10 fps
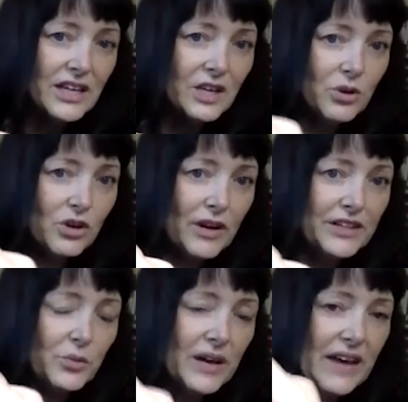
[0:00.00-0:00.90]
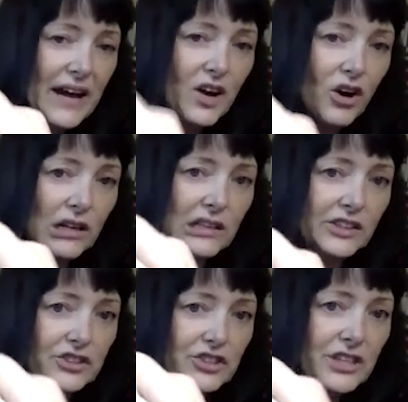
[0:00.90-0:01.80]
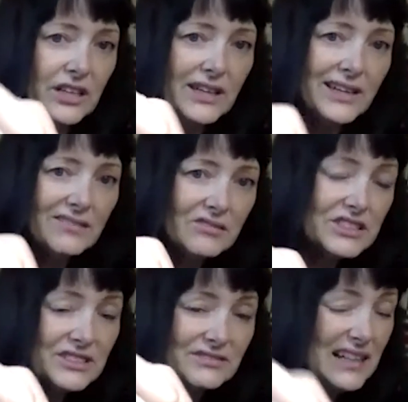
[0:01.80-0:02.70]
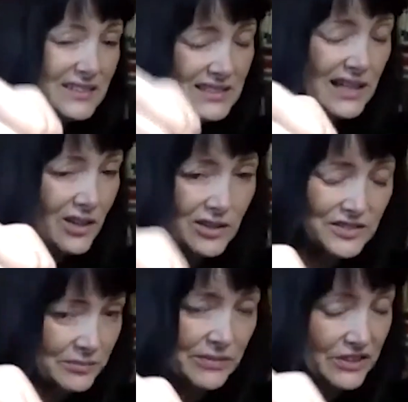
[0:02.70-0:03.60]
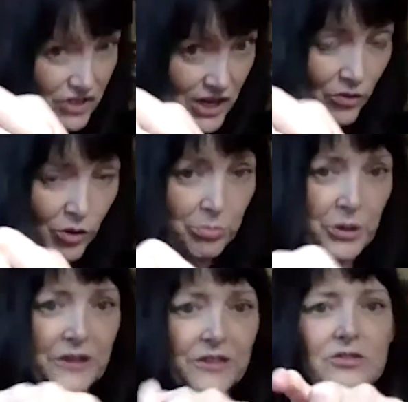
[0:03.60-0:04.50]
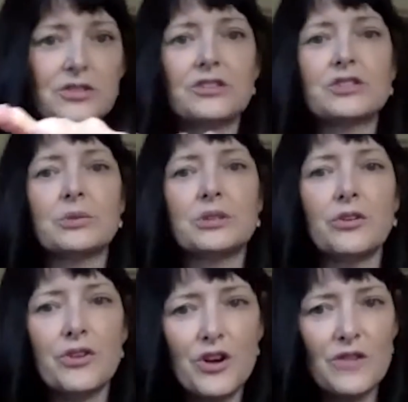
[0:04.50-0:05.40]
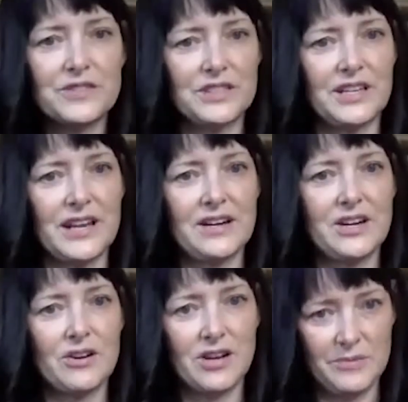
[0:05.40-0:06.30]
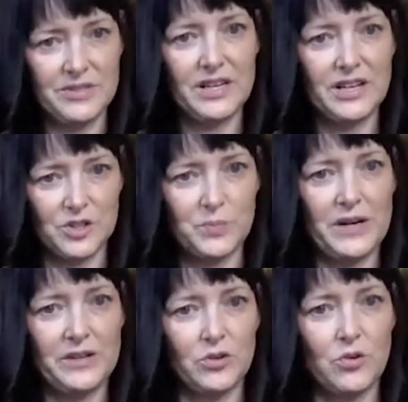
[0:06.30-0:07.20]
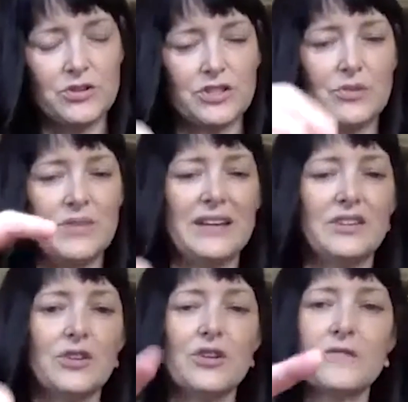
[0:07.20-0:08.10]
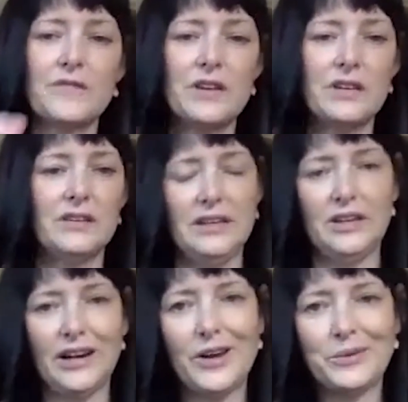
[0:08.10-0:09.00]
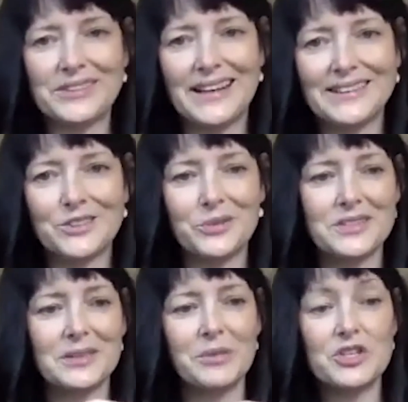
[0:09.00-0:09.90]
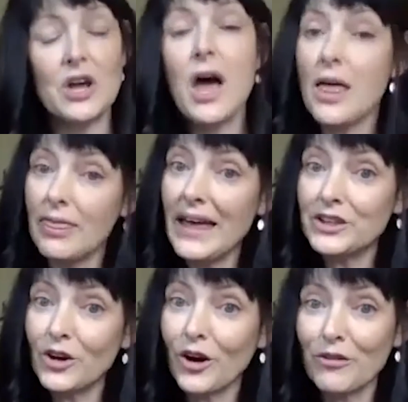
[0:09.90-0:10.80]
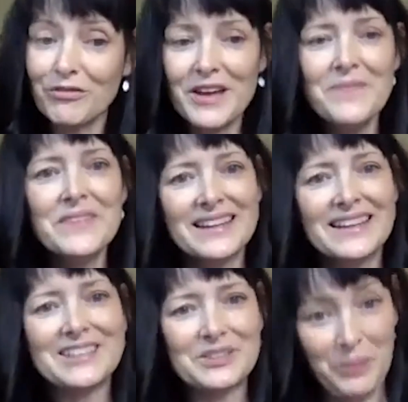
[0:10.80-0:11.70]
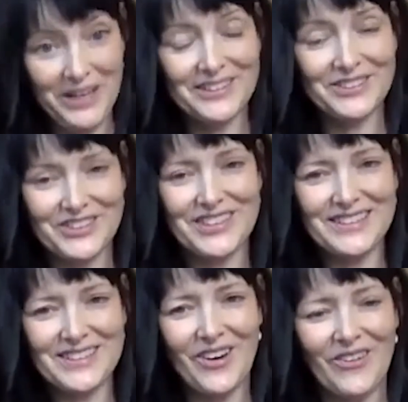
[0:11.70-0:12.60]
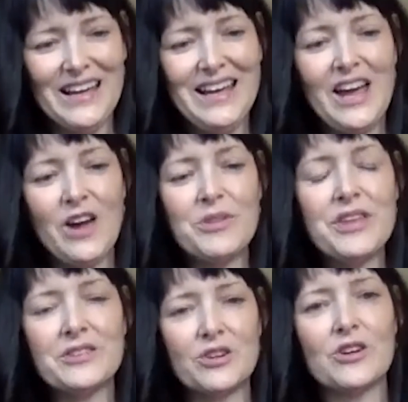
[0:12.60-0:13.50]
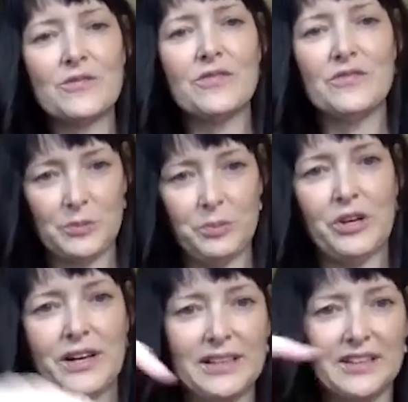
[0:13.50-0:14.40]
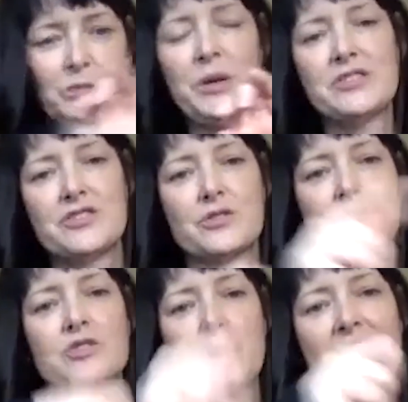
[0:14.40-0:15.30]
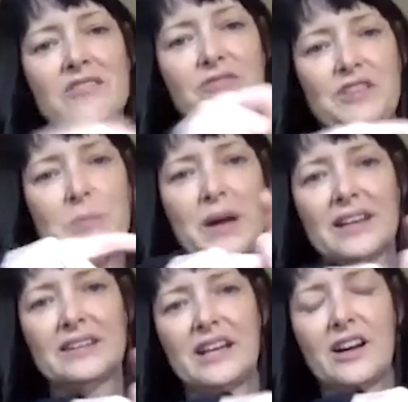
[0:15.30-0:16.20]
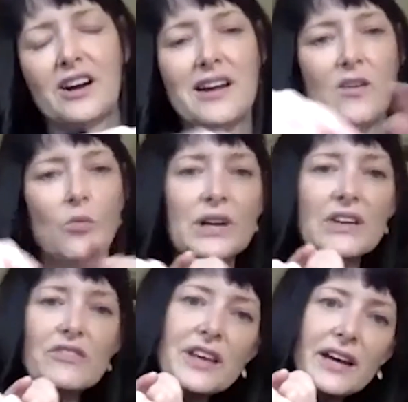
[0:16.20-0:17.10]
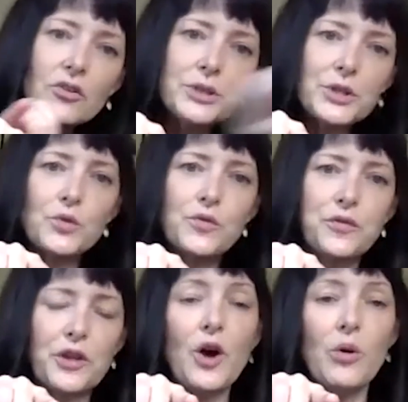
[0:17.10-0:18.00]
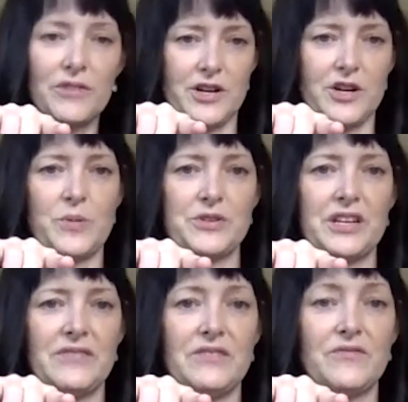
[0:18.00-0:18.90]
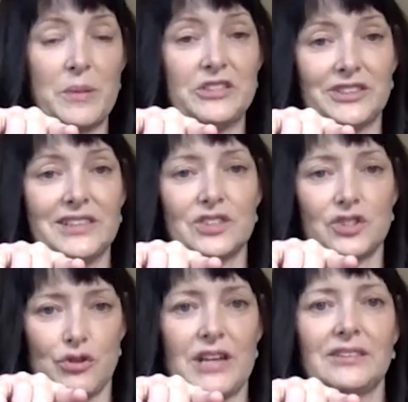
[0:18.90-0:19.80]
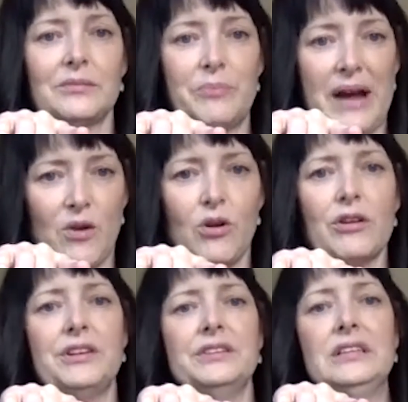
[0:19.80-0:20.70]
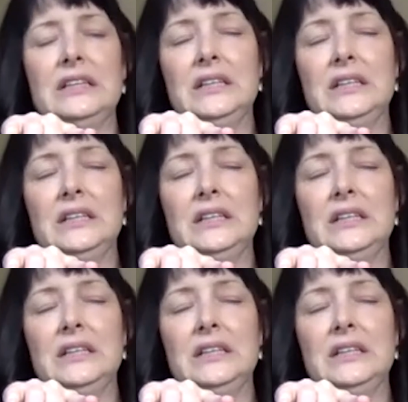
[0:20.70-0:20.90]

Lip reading: it will grind away that cartilage, which that's not awesome in general, but there's also a little nerve sitting out of here, comes out of your spinal cord. So that nerve, and I always hate to do this image, that nerve gets pinched though. And when that nerve supply gets pinched or there's bad feedback there, whatever that flow of 100% of information and strength and power and